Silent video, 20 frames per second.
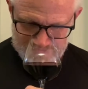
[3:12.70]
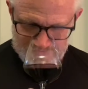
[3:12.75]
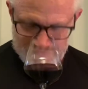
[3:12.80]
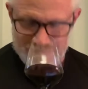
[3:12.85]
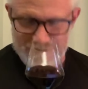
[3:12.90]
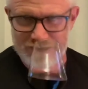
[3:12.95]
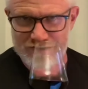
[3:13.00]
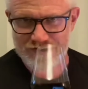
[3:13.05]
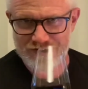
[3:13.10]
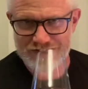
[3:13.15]

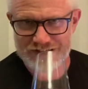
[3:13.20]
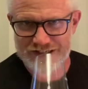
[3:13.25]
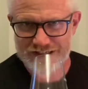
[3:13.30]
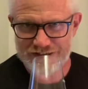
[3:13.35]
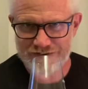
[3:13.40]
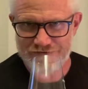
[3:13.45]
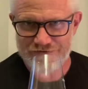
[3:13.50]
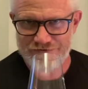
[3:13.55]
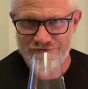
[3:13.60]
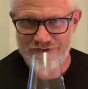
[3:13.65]
So this is
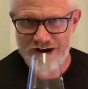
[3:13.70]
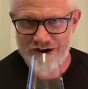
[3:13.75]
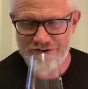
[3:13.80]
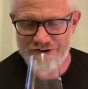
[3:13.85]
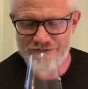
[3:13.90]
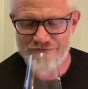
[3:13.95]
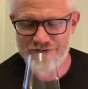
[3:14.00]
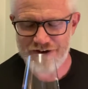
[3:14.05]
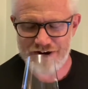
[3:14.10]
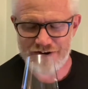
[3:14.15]
a
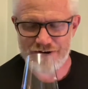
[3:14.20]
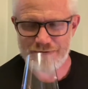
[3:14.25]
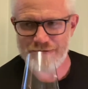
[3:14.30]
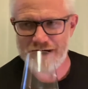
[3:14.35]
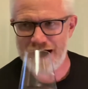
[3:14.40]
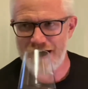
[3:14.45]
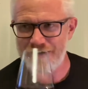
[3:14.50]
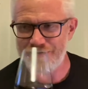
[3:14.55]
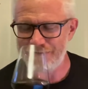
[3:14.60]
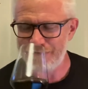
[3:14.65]
very, very
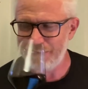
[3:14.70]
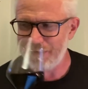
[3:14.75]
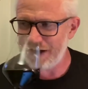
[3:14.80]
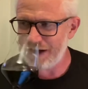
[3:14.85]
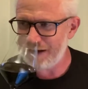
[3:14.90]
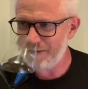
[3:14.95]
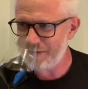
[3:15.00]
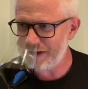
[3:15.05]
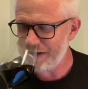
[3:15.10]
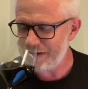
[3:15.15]
powerful
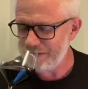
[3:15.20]
wine. I mean,